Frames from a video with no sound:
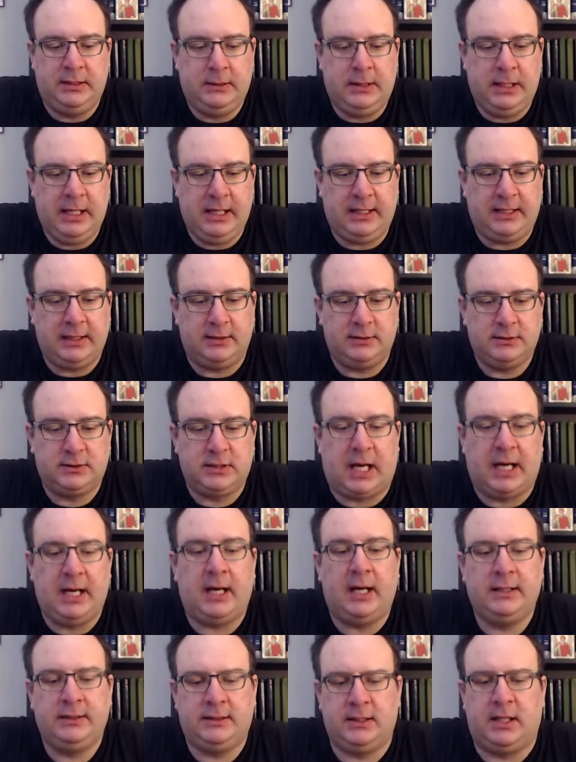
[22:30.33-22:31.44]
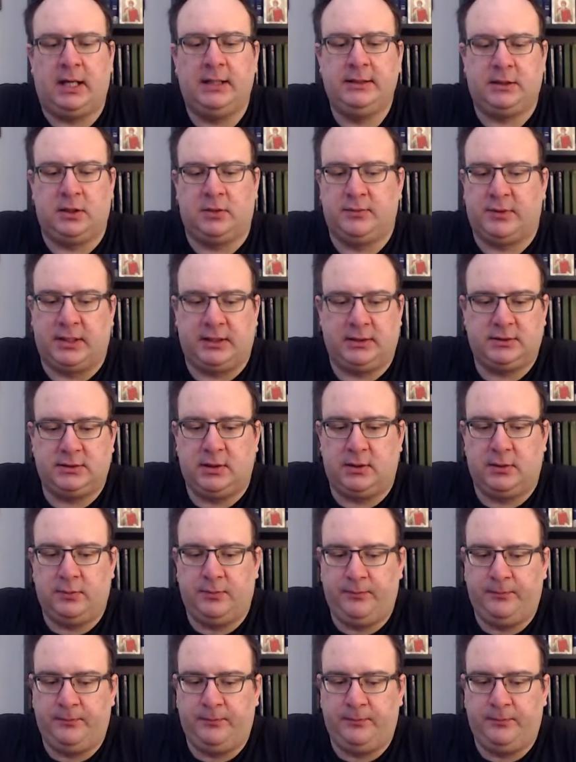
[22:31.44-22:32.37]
deacons? I don't think so.